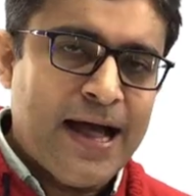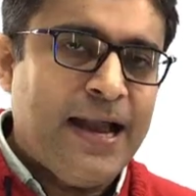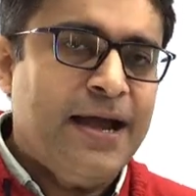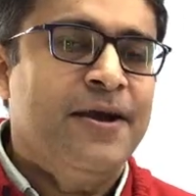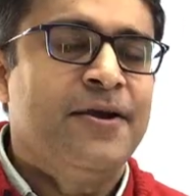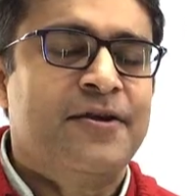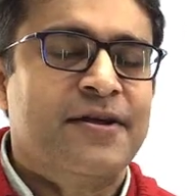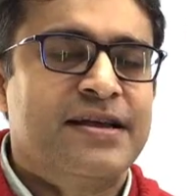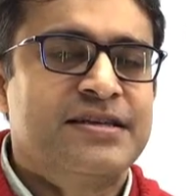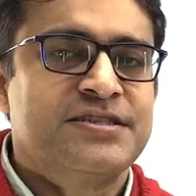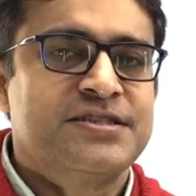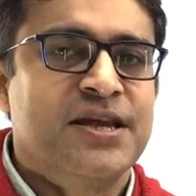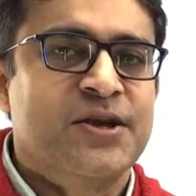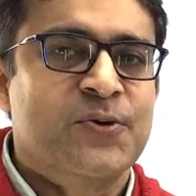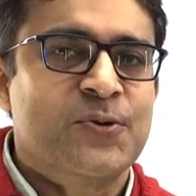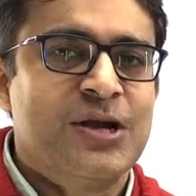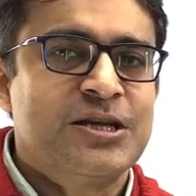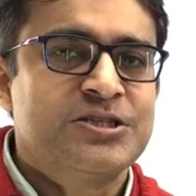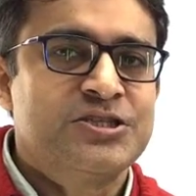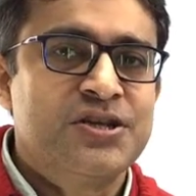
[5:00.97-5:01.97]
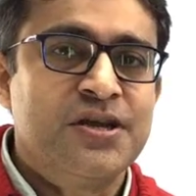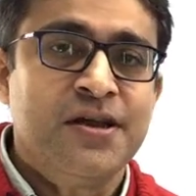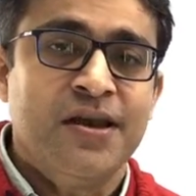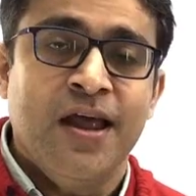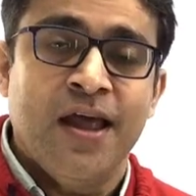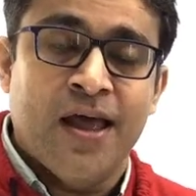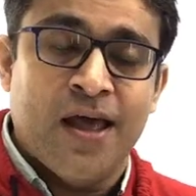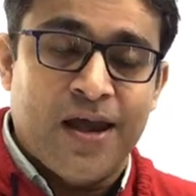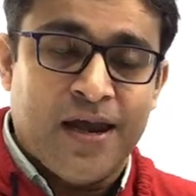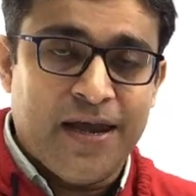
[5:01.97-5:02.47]
An interesting
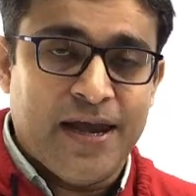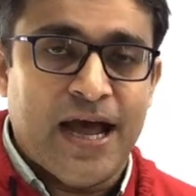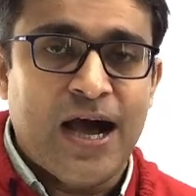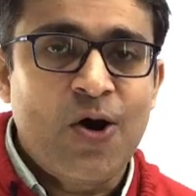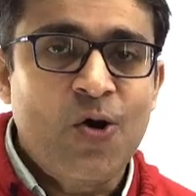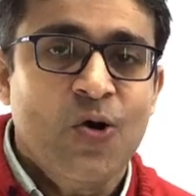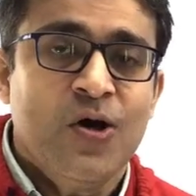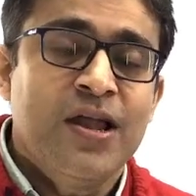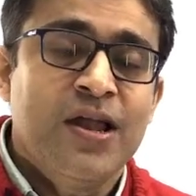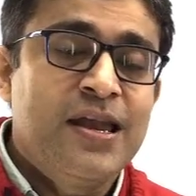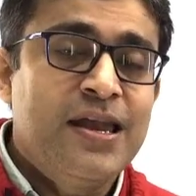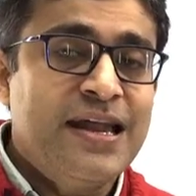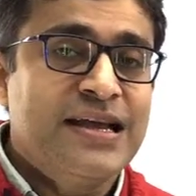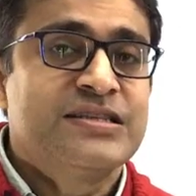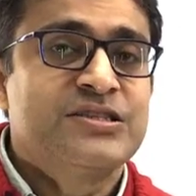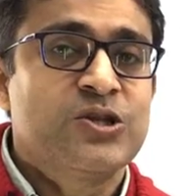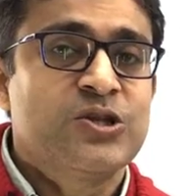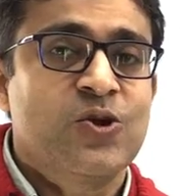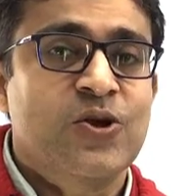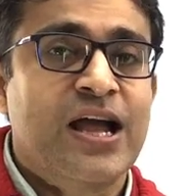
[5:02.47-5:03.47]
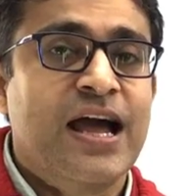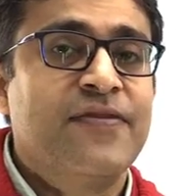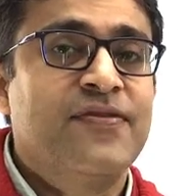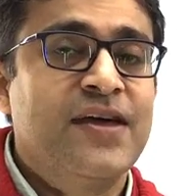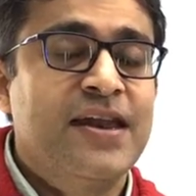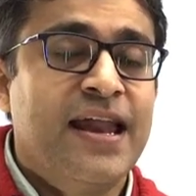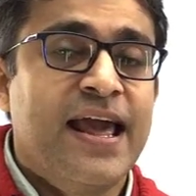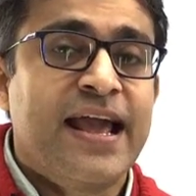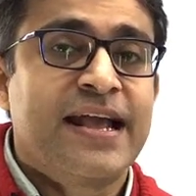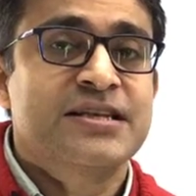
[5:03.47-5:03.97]
question. Now let's look at
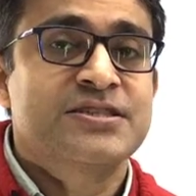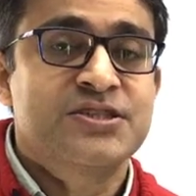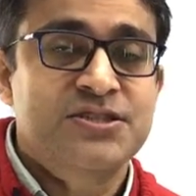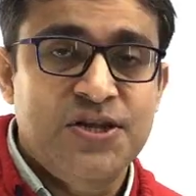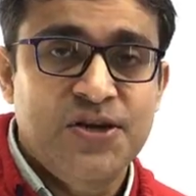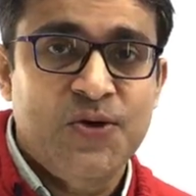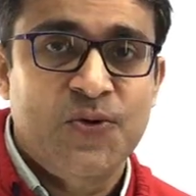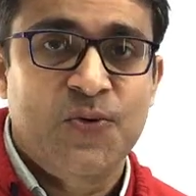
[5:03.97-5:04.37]
the next